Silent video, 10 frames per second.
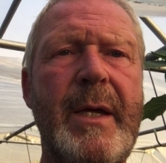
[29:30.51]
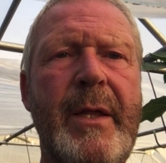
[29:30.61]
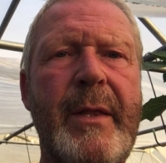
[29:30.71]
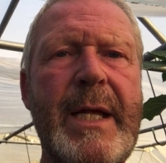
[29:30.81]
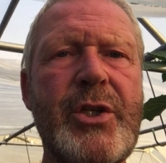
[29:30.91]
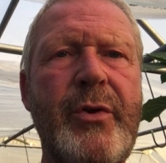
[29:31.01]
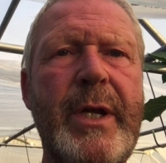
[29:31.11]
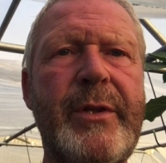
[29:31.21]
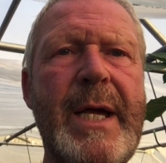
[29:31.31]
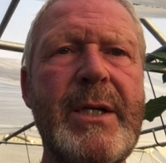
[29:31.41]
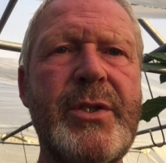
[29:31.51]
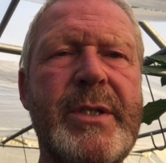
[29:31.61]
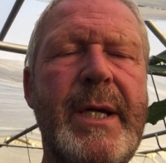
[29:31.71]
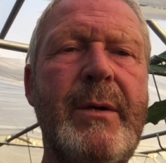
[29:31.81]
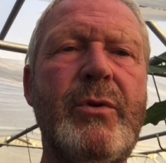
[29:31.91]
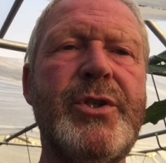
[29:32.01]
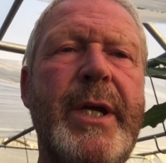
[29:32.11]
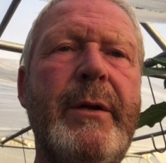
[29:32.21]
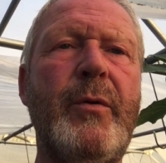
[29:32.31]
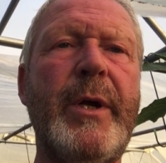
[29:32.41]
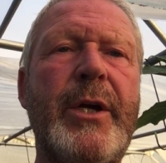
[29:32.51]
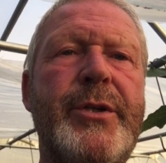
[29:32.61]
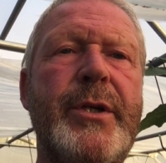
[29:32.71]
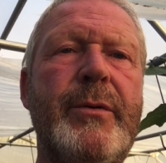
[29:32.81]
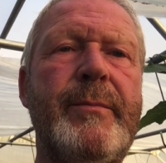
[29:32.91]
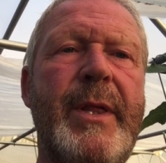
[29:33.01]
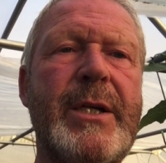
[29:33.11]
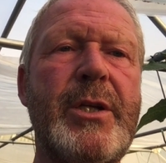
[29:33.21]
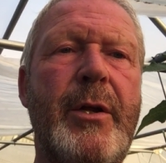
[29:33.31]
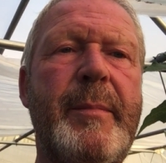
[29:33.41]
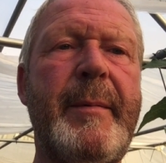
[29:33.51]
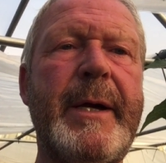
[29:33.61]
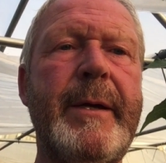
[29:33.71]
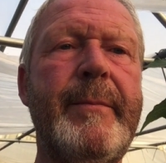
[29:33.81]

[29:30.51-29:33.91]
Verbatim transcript: that's great thanks uh, we'll see you in a week or two thanks a lot bye bye